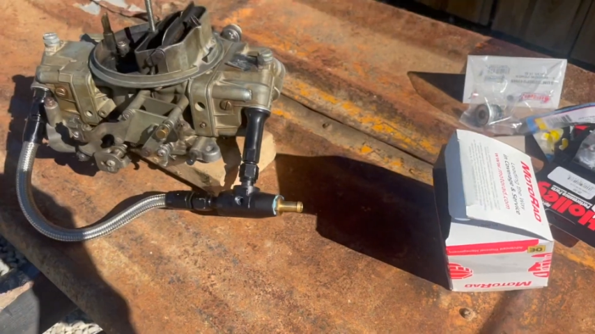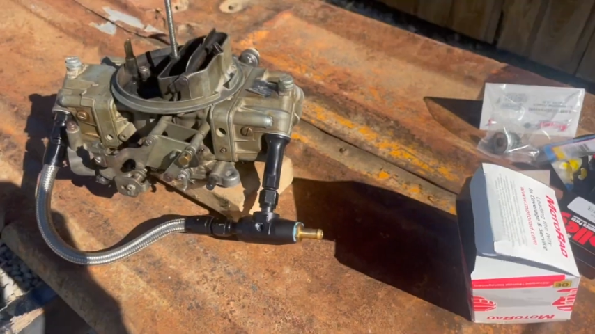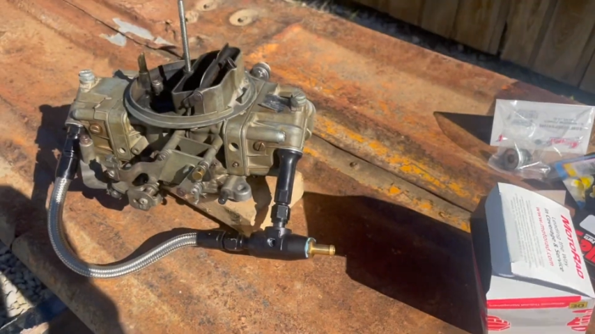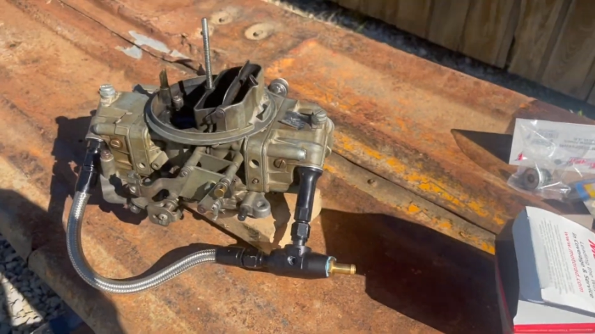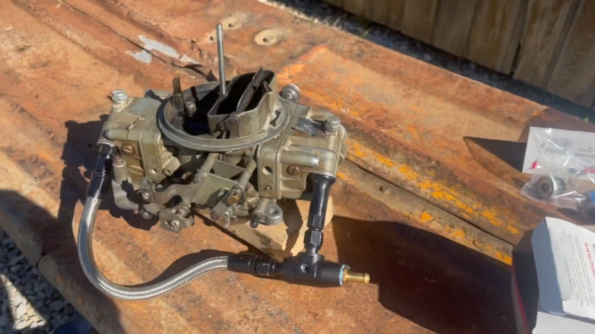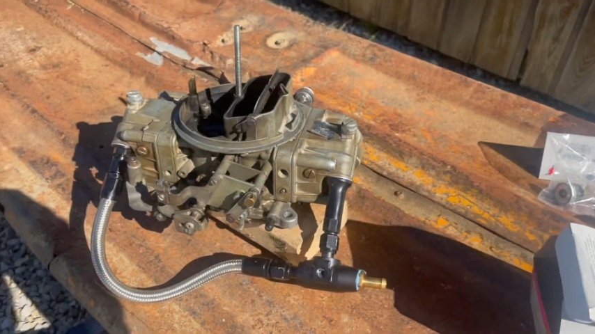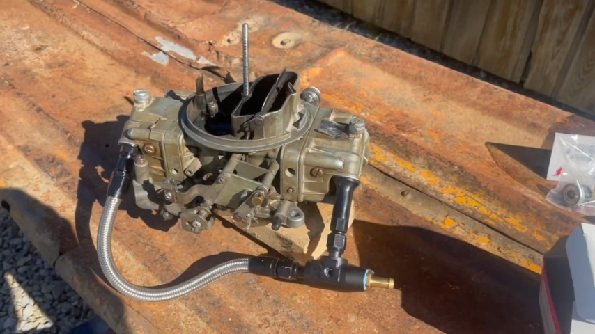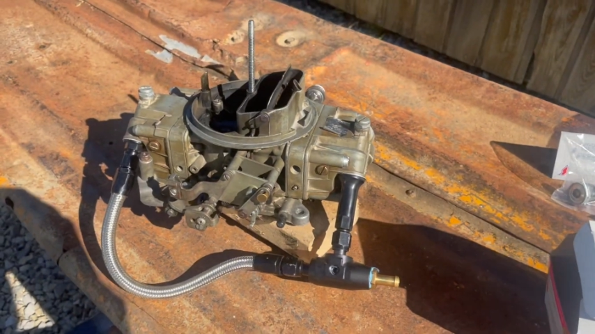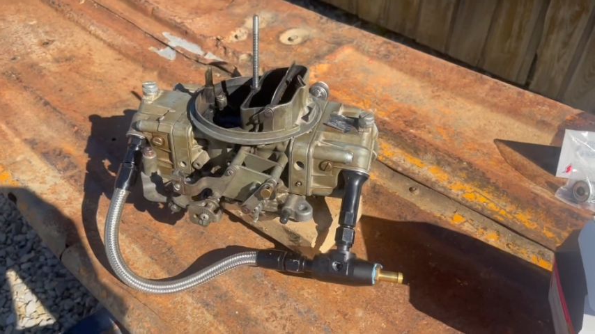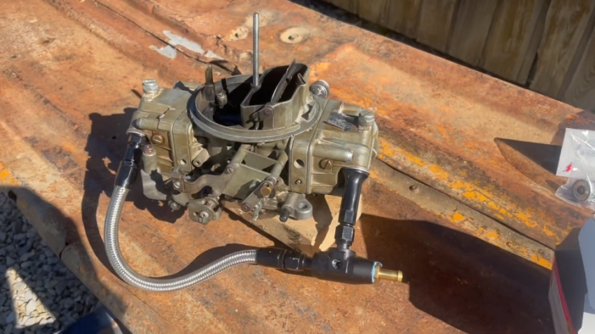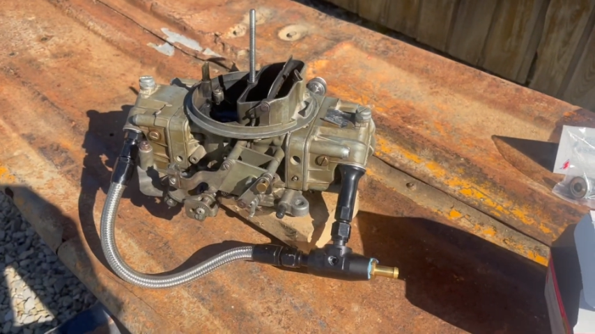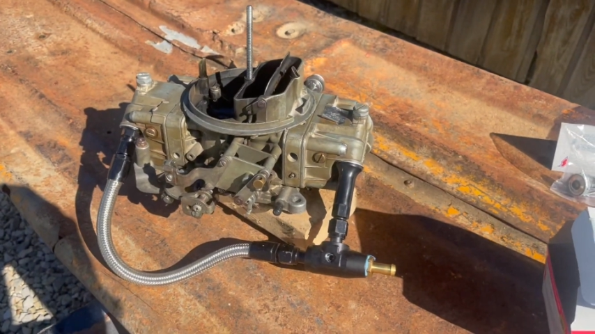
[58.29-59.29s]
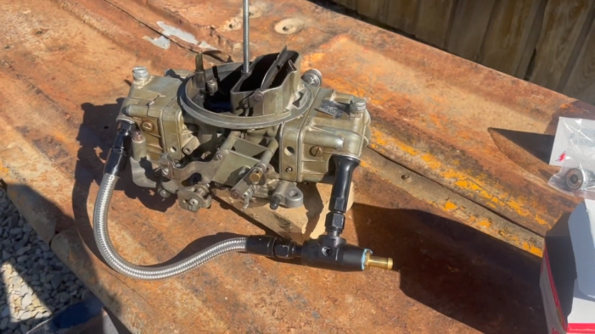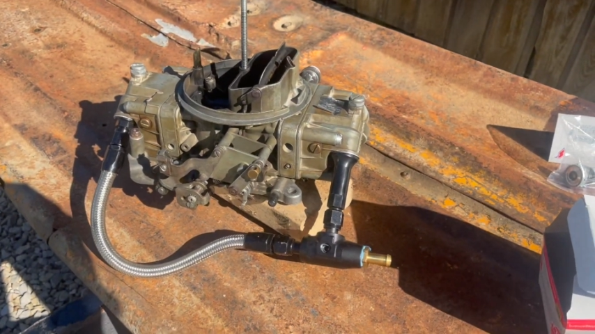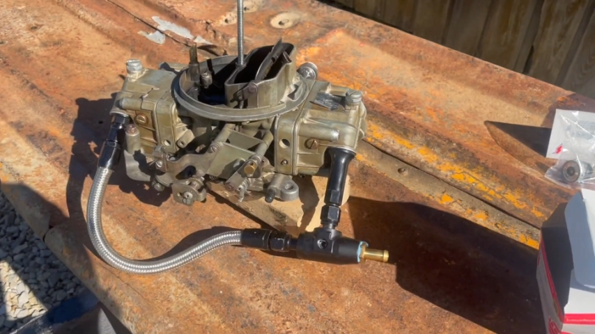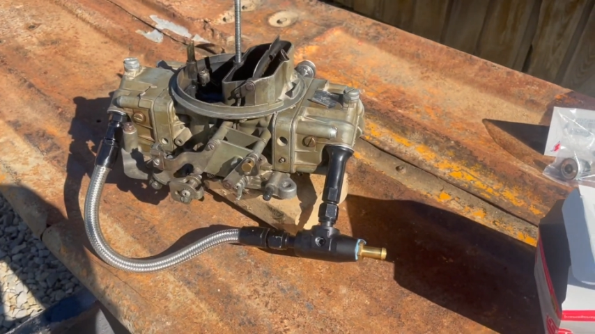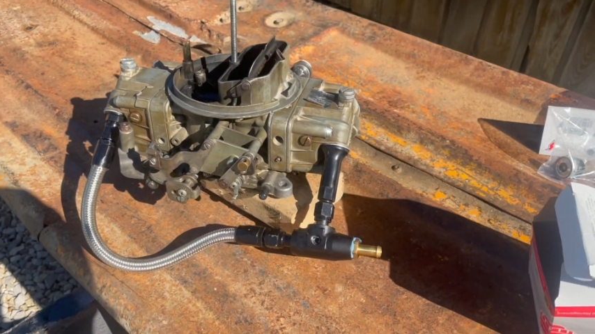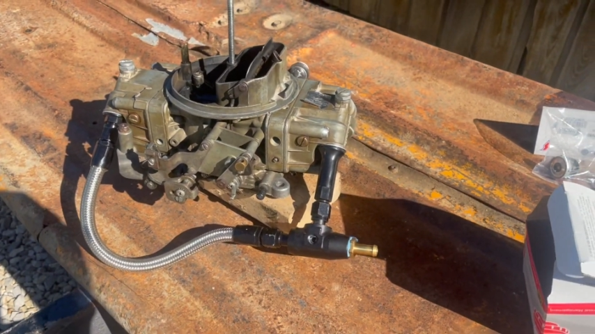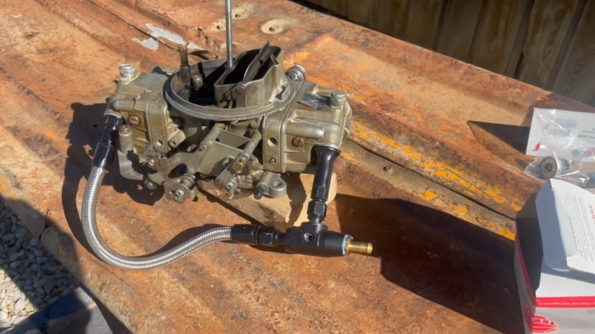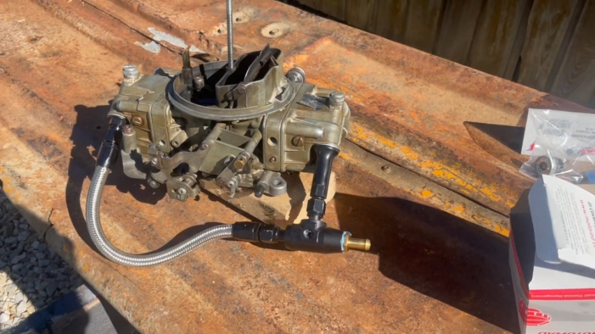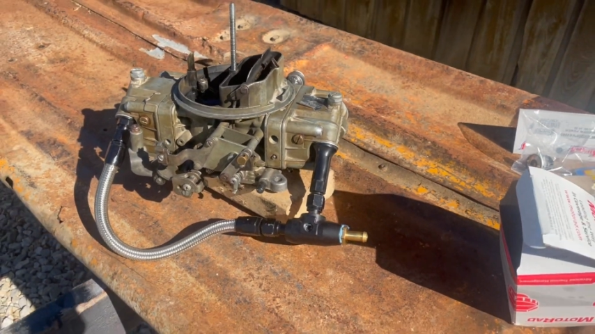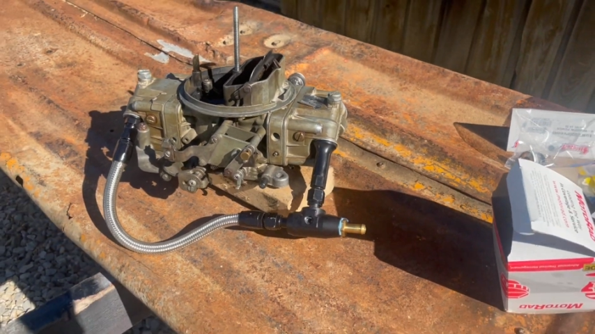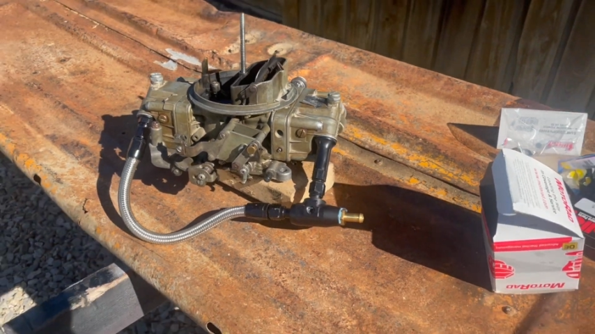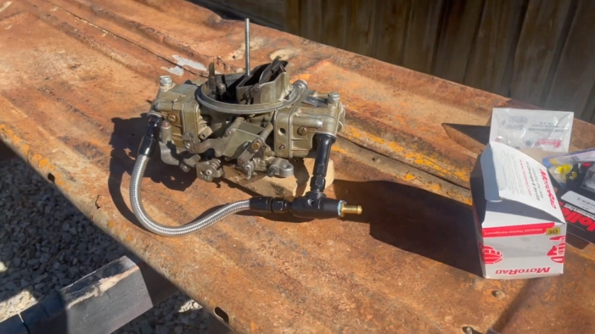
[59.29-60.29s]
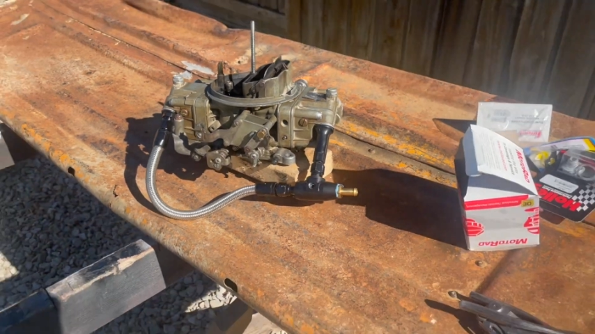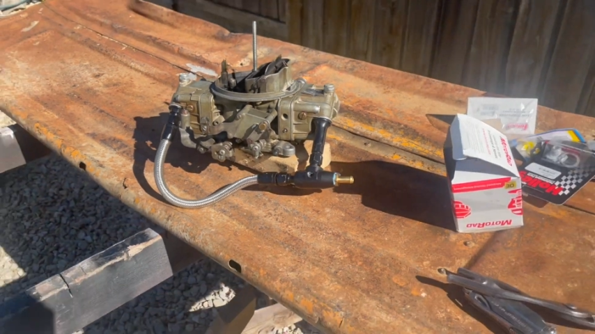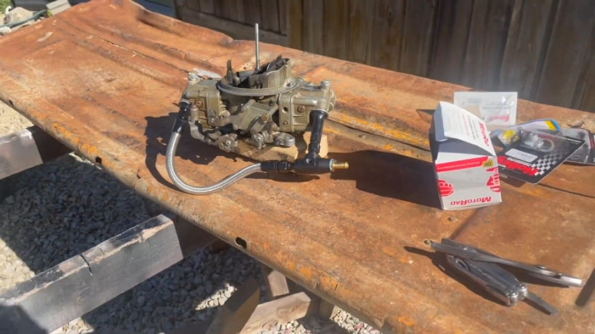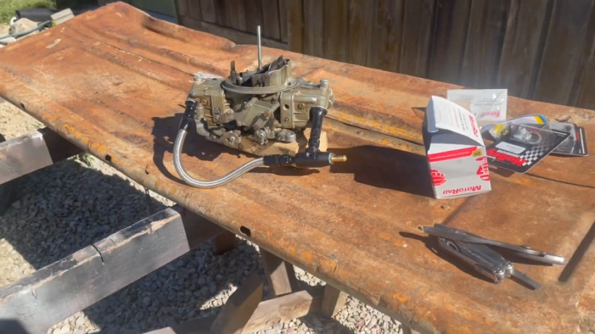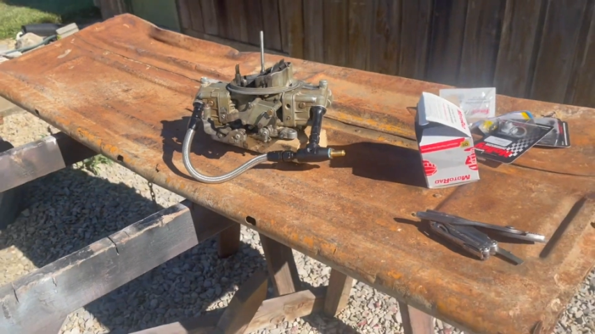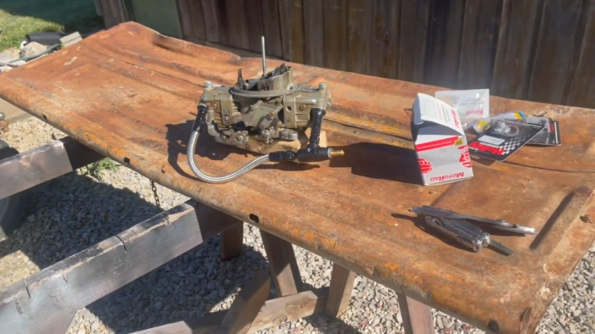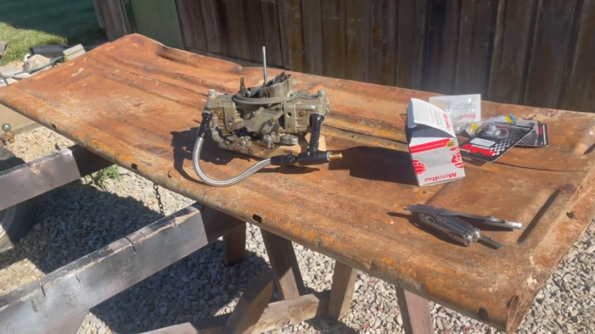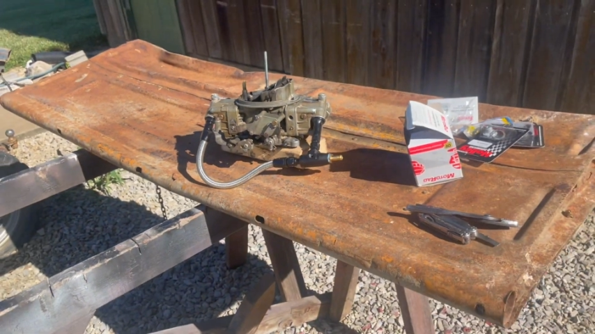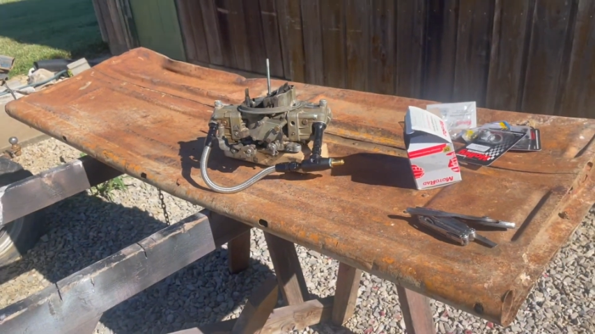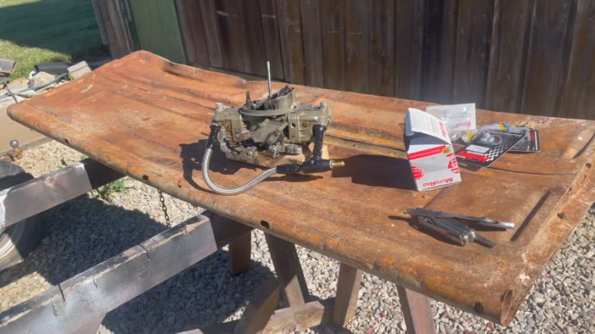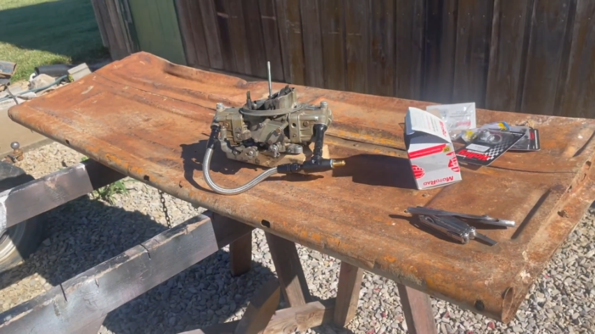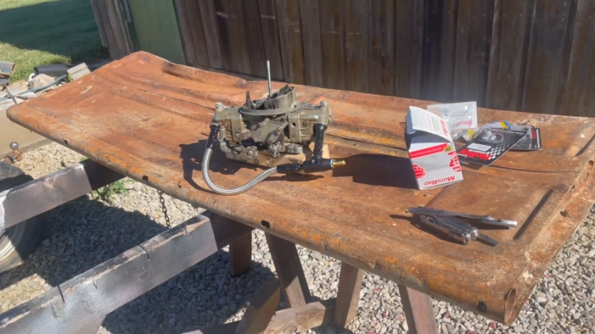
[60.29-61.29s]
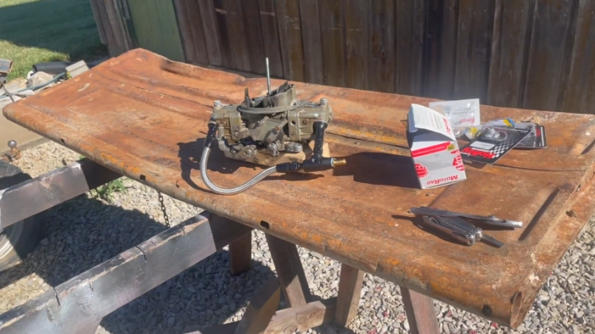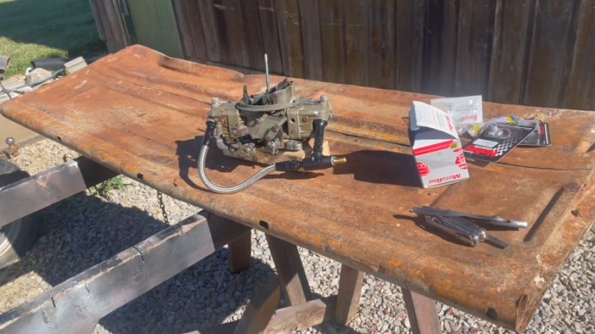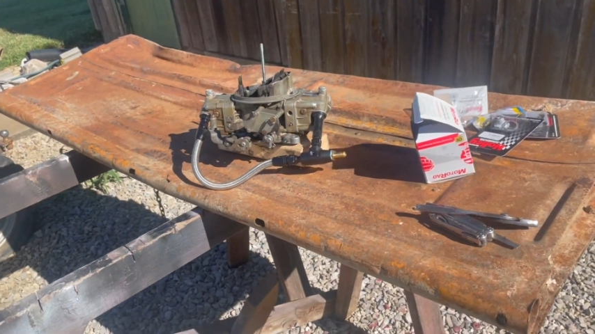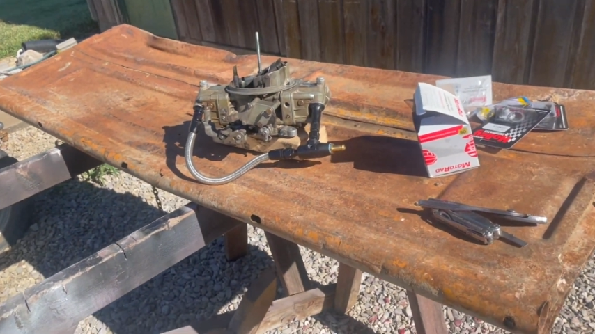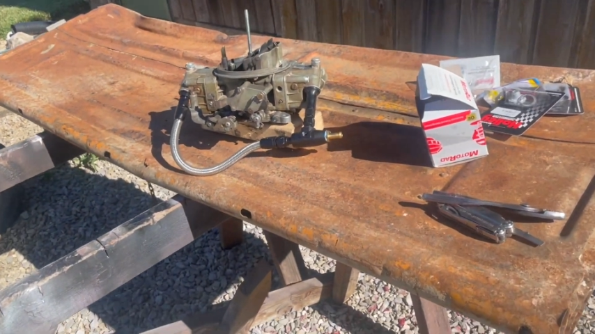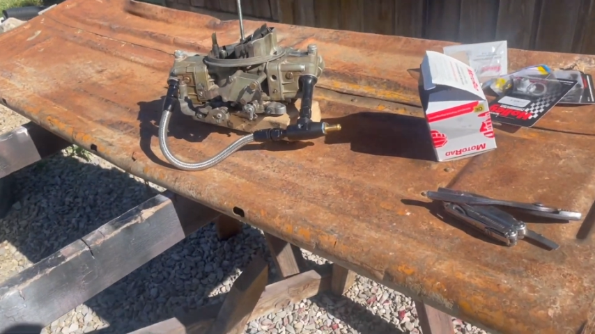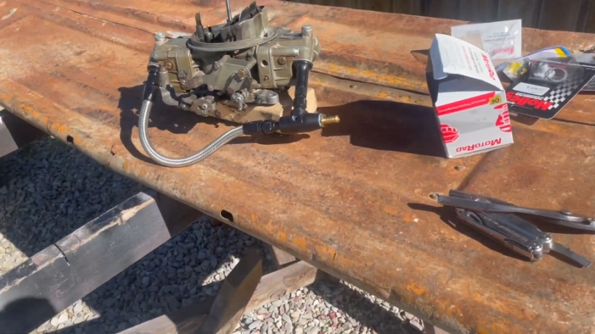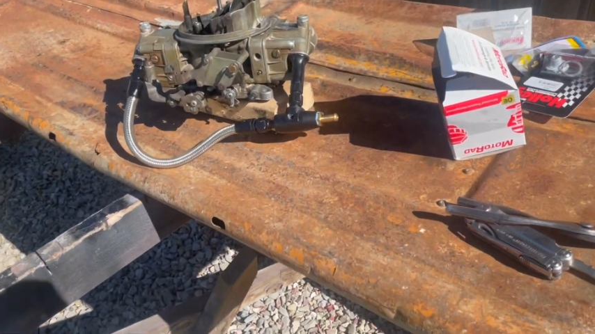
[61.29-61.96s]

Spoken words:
[unreadable: no face in view]